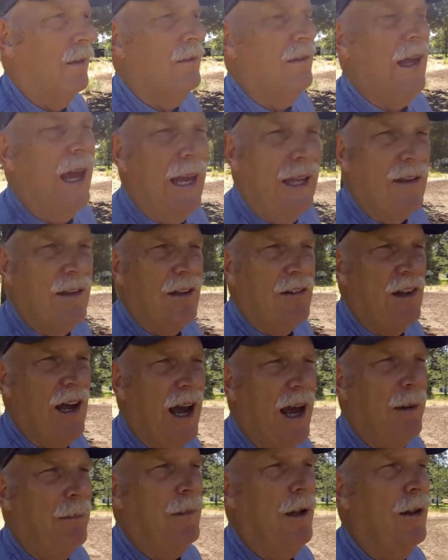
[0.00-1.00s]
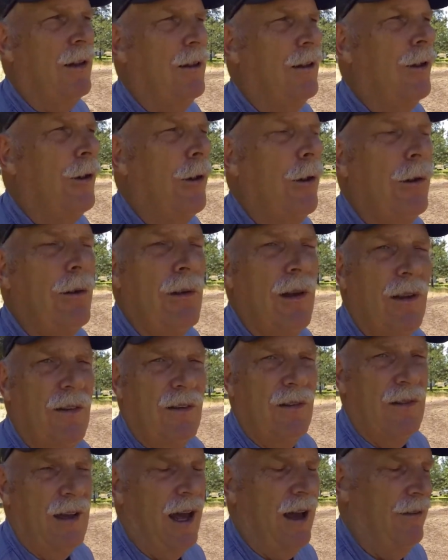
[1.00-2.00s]
Take the time to learn this
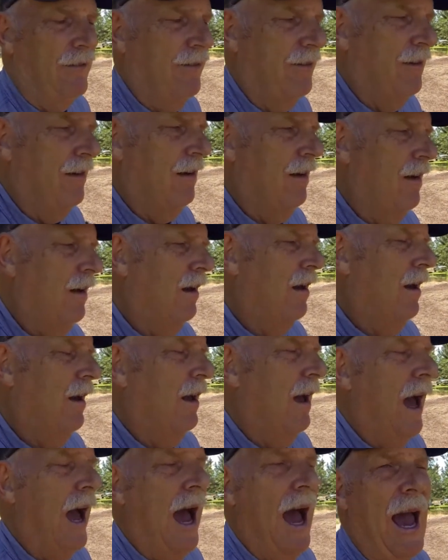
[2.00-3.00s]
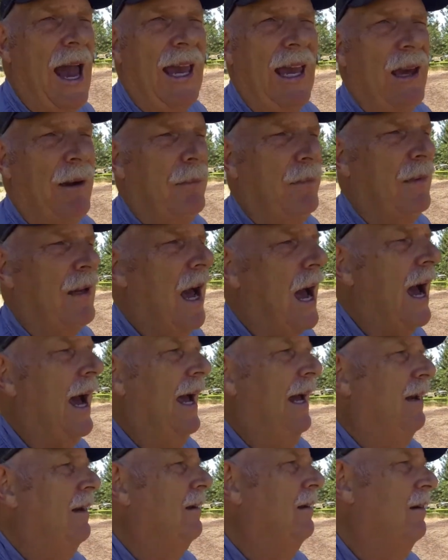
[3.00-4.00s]
stuff. I am
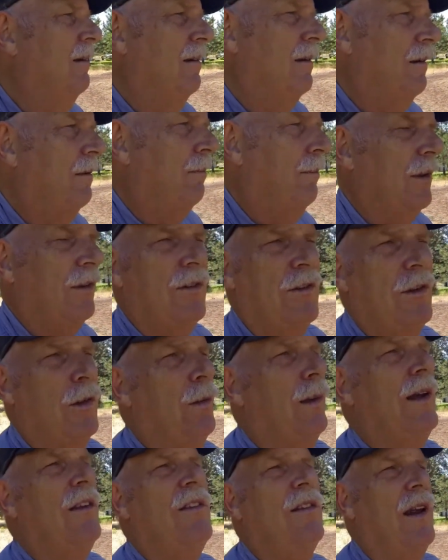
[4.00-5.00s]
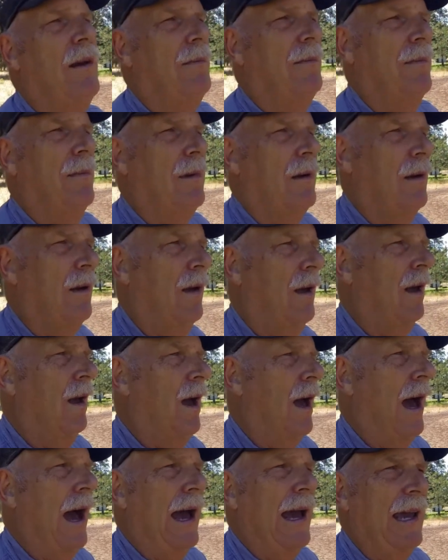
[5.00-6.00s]
not Mr. Wisdom.
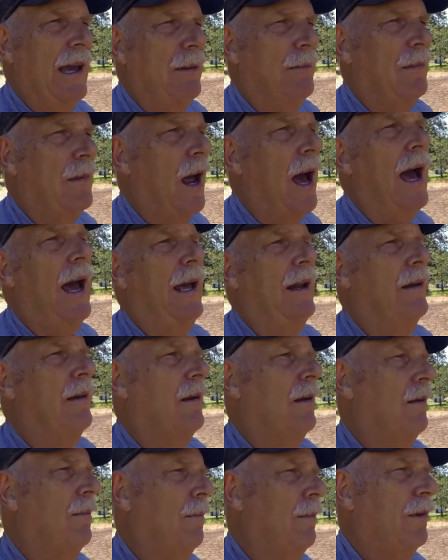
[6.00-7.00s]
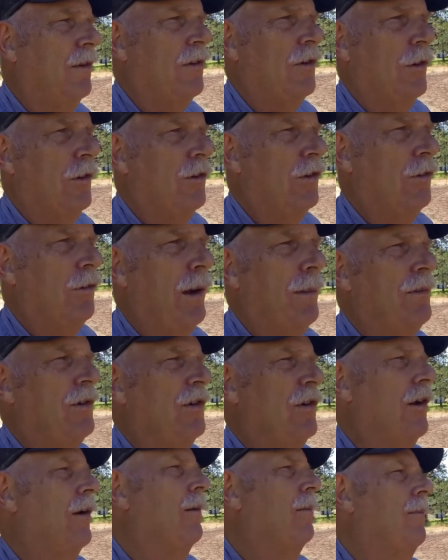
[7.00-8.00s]
I am not Mr.
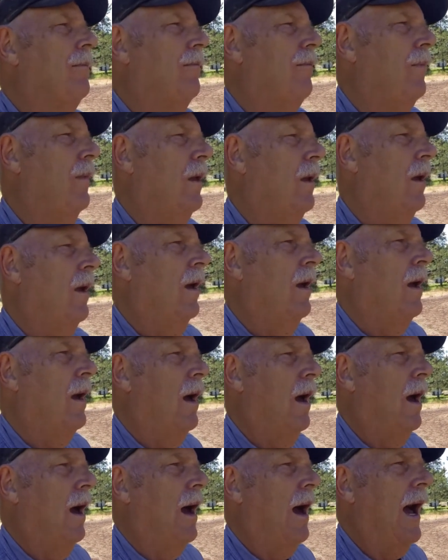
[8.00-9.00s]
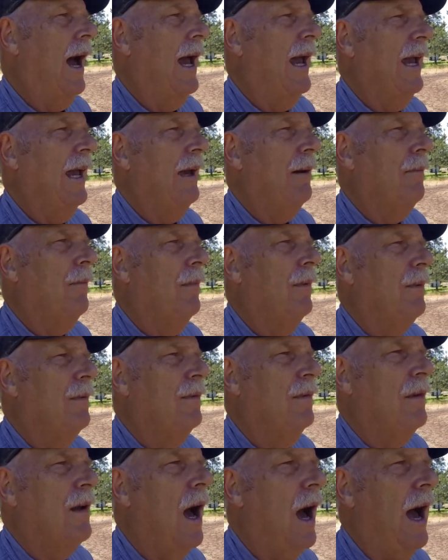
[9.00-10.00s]
Scripture. I am
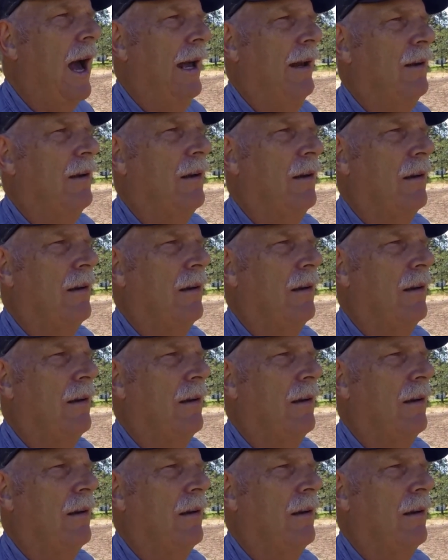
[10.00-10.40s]
not